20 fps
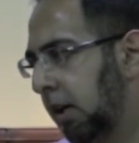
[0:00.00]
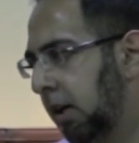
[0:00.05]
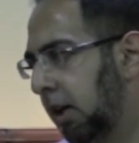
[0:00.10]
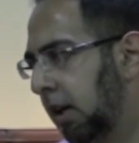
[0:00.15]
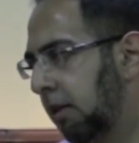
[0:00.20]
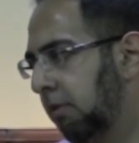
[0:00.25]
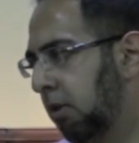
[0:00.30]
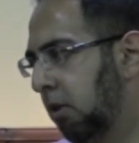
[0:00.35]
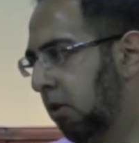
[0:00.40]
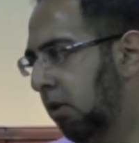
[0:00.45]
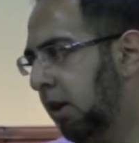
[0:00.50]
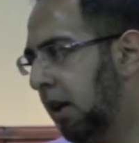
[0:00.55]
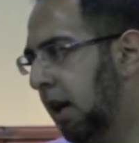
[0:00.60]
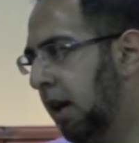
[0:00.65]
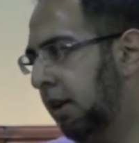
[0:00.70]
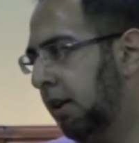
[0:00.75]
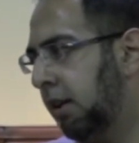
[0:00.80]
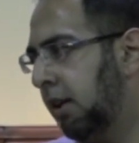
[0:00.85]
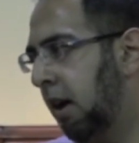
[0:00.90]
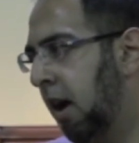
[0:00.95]
if you look
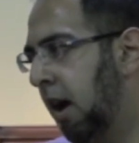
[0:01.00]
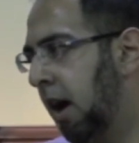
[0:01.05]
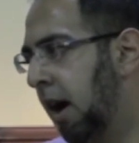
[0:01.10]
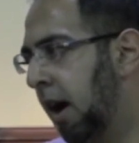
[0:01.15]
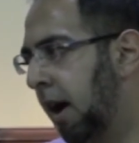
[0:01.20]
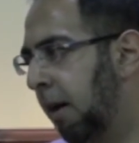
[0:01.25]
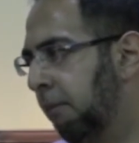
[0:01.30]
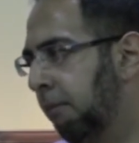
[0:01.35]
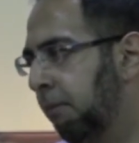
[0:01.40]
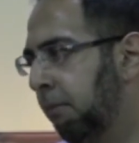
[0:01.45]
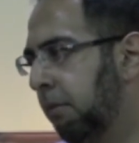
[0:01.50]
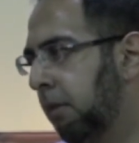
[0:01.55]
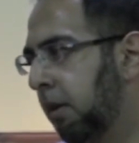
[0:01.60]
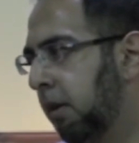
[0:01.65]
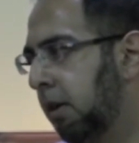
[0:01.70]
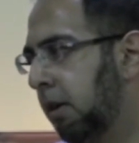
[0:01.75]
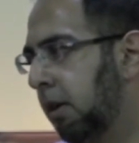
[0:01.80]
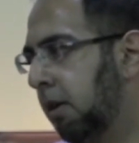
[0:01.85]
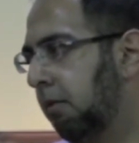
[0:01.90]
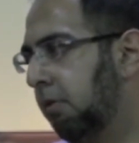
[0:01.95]
at
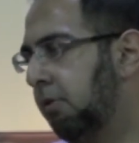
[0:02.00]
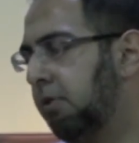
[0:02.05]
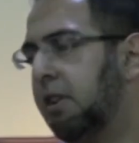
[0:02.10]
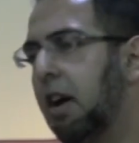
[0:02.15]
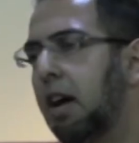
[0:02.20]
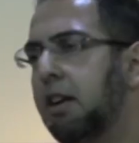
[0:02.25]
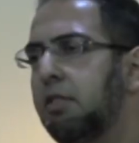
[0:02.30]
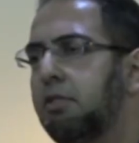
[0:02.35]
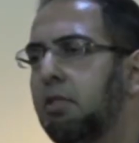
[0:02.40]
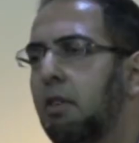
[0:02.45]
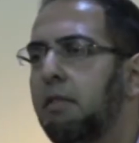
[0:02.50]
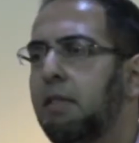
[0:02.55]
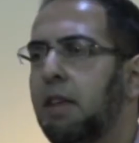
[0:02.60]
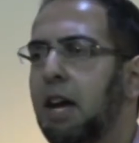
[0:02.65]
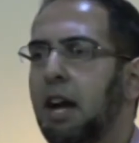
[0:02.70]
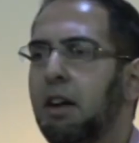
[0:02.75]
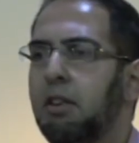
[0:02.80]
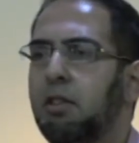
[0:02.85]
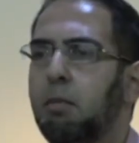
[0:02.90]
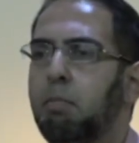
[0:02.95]
studies of the
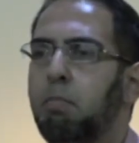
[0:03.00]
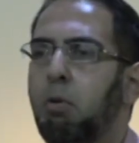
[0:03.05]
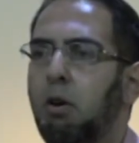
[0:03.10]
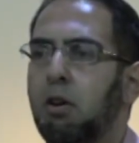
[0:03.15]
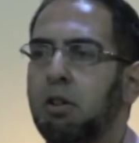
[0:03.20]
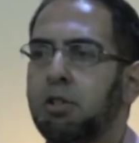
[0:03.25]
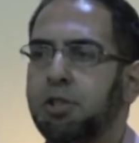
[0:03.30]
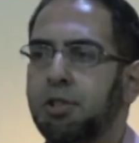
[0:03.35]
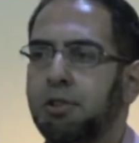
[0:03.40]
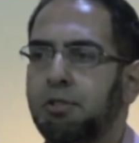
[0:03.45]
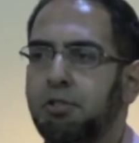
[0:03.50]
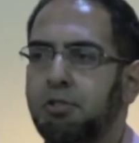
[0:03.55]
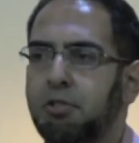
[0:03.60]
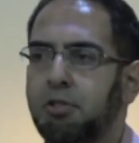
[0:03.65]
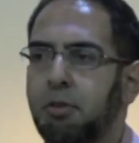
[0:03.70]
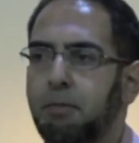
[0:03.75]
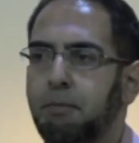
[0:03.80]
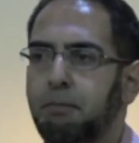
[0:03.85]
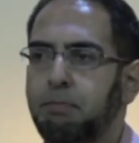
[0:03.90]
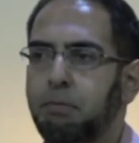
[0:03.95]

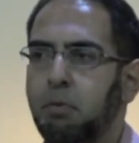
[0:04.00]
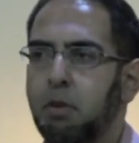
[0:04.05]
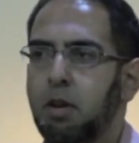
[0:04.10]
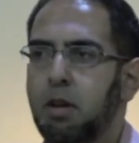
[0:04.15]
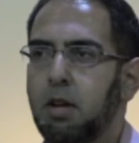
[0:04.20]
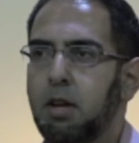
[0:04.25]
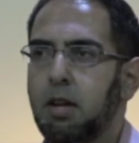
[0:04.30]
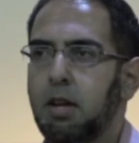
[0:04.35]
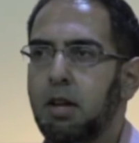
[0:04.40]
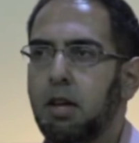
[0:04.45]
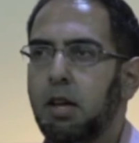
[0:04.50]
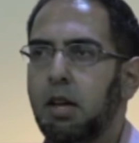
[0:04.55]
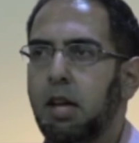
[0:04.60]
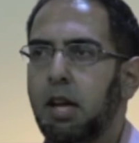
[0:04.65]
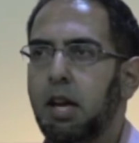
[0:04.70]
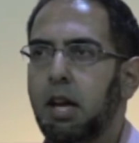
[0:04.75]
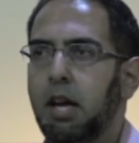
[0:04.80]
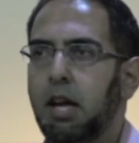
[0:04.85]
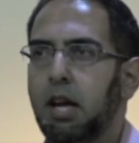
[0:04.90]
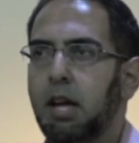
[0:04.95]
anthropologists
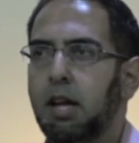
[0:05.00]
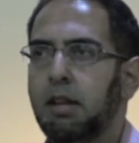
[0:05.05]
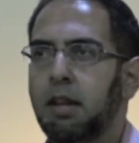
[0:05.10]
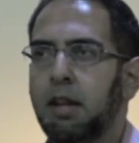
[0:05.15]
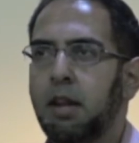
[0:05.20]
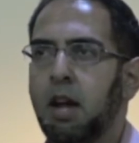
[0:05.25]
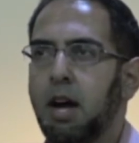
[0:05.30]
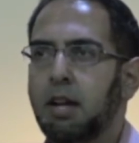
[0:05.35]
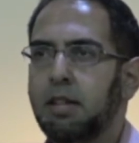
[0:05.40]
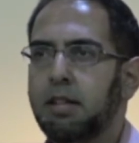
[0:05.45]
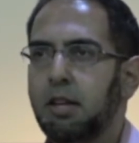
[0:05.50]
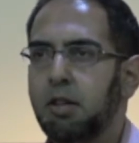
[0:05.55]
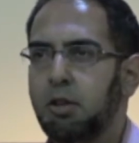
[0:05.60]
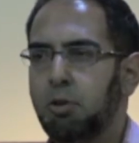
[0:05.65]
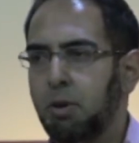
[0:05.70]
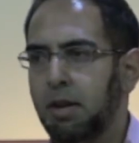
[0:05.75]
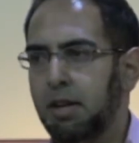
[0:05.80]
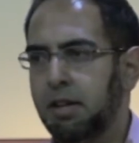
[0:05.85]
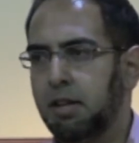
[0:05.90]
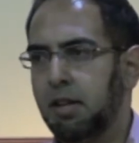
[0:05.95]
in the
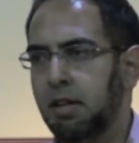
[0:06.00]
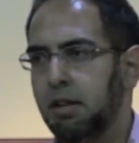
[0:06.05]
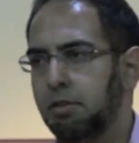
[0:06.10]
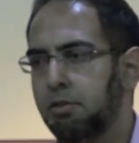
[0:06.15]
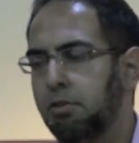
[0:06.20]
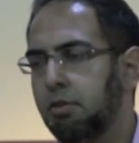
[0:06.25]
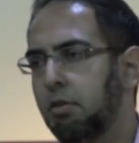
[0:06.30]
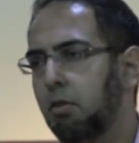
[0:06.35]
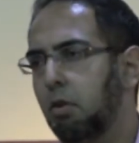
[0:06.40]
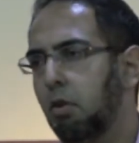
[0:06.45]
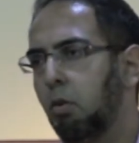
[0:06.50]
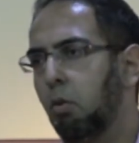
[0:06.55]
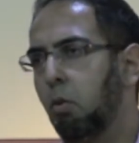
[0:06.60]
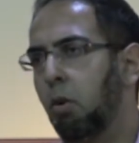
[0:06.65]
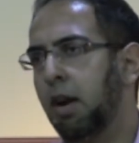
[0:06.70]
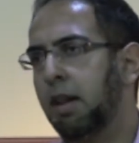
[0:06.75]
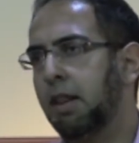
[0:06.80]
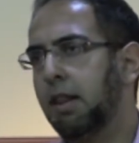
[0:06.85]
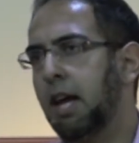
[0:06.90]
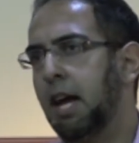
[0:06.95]
1920s
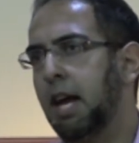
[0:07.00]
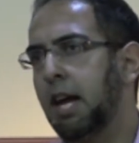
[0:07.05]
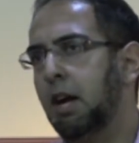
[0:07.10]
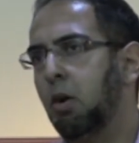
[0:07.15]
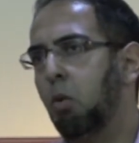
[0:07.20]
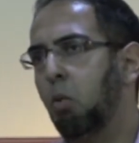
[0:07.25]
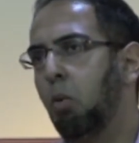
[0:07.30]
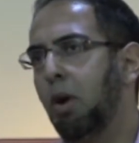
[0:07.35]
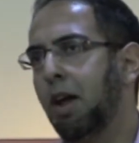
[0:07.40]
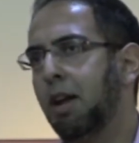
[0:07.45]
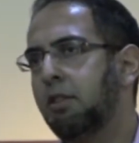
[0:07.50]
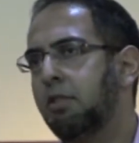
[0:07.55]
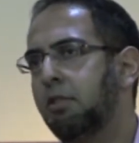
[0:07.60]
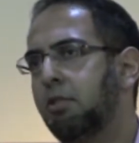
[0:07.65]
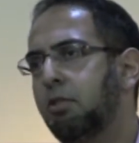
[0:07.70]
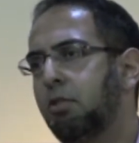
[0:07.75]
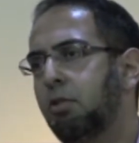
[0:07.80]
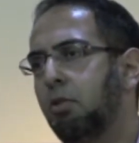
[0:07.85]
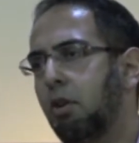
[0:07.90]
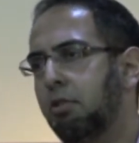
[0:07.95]
when they went
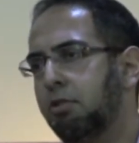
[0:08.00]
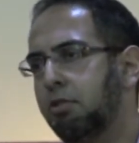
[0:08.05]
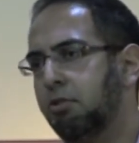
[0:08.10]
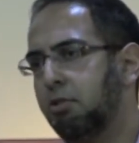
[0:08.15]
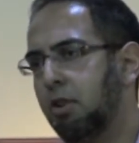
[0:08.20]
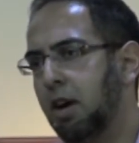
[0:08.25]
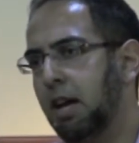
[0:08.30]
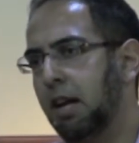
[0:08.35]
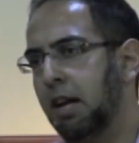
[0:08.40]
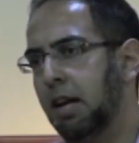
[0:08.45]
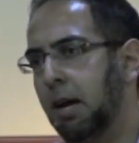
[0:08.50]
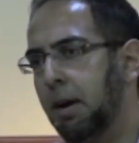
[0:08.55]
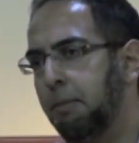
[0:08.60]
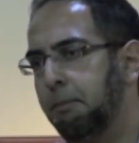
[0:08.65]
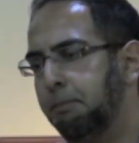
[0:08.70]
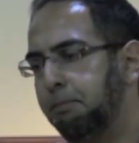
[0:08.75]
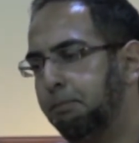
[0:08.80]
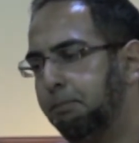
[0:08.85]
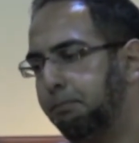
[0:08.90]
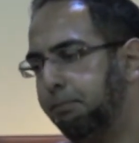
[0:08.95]
to Australia
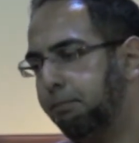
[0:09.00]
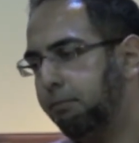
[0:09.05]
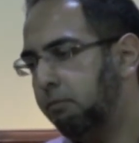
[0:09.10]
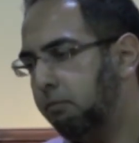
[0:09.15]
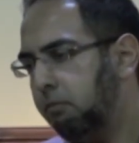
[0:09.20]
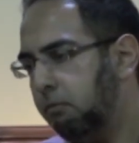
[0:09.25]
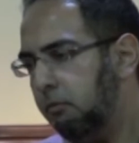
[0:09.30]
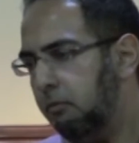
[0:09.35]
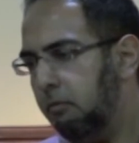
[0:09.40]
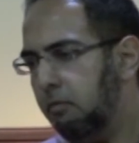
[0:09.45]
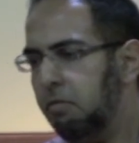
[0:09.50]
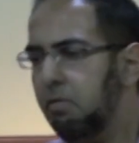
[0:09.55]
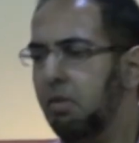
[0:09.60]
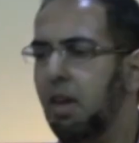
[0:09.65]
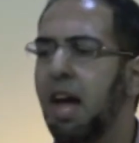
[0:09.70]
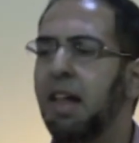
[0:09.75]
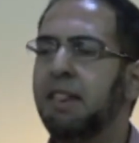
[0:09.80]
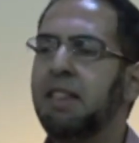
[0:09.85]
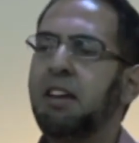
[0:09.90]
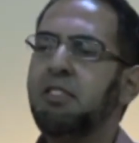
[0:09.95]

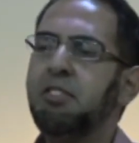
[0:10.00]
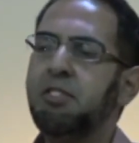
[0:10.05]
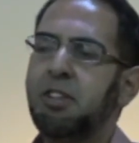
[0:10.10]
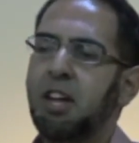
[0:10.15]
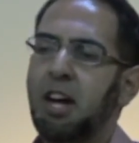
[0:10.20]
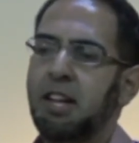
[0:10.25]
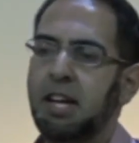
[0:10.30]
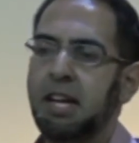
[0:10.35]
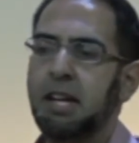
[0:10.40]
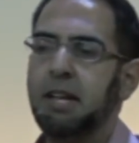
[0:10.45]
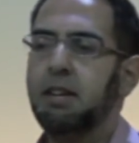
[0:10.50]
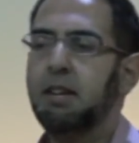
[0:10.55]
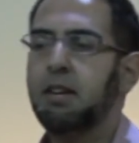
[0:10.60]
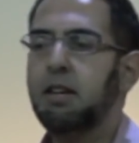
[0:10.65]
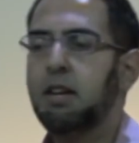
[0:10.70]
and they studied